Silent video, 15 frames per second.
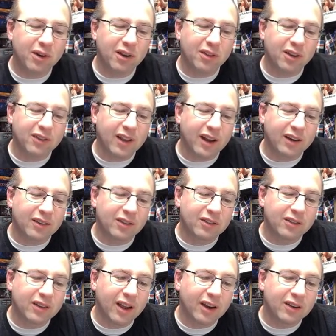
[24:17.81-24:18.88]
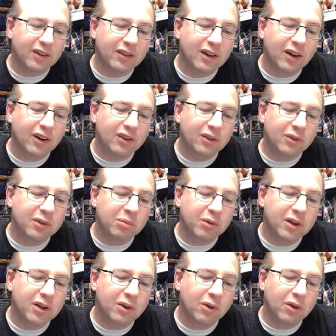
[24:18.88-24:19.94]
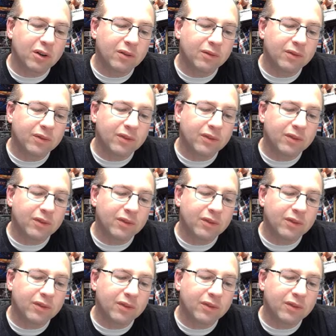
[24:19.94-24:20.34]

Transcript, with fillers: I thought that that character was pretty cool.